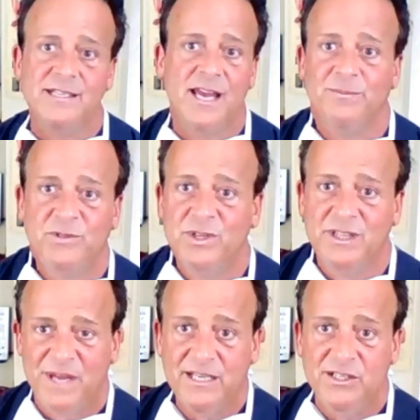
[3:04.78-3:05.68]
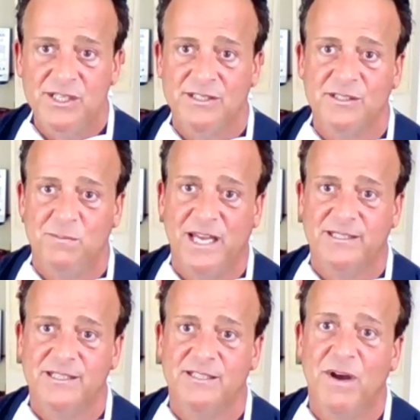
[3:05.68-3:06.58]
to help treat the patients as
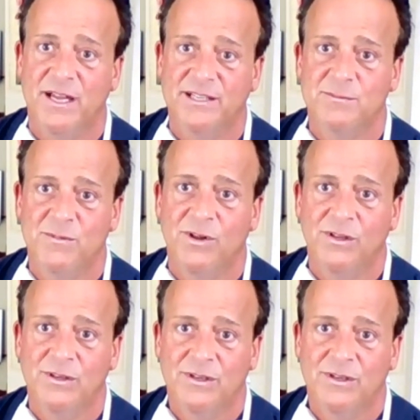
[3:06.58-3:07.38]
best as possible.